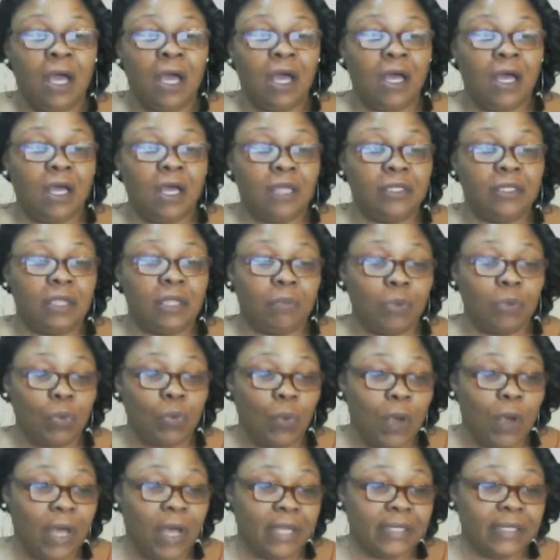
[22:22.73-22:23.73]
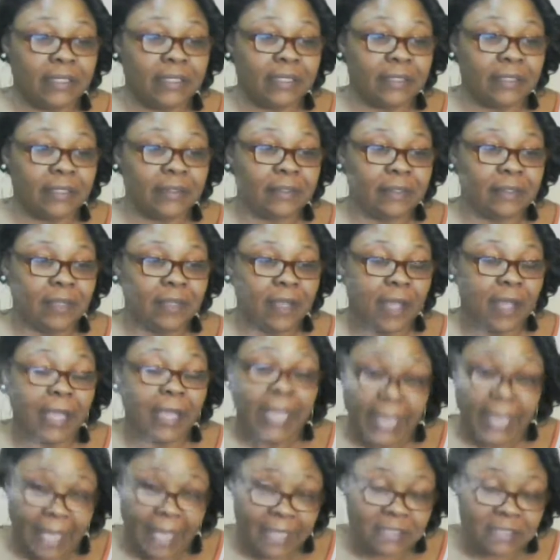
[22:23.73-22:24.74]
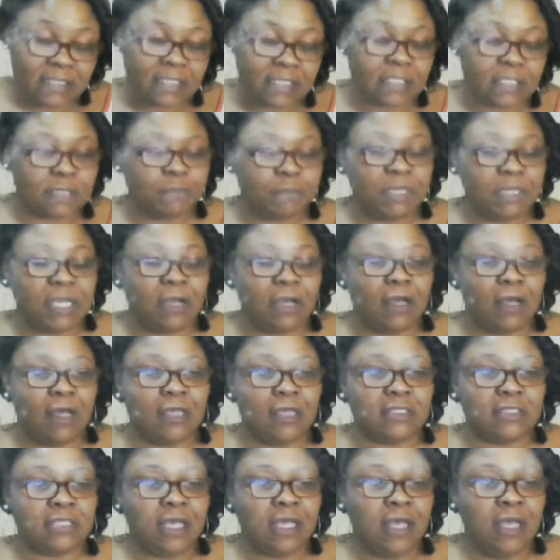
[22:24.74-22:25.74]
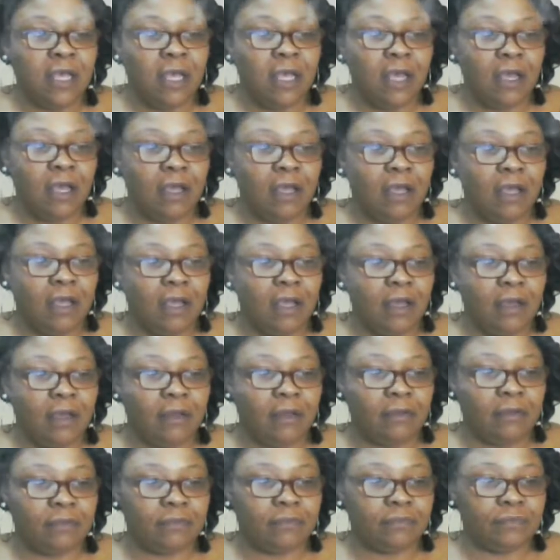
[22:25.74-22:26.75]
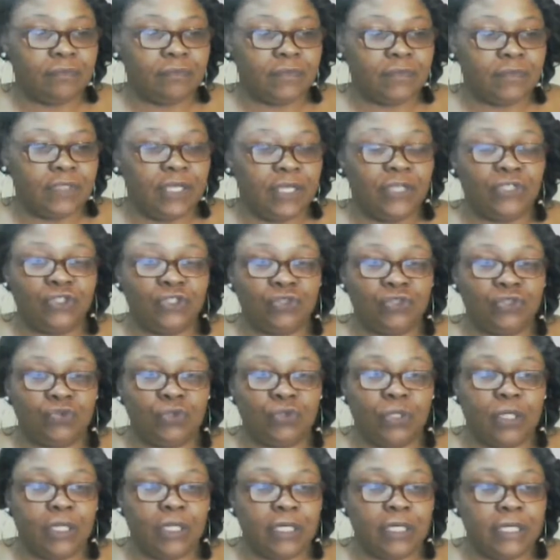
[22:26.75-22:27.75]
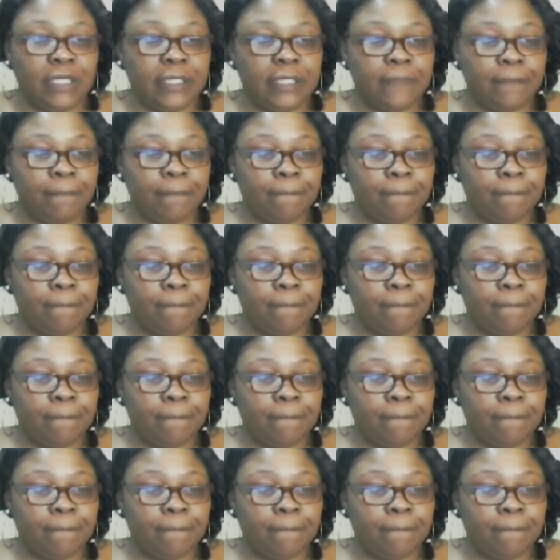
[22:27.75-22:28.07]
Number one, I guess, is because it is your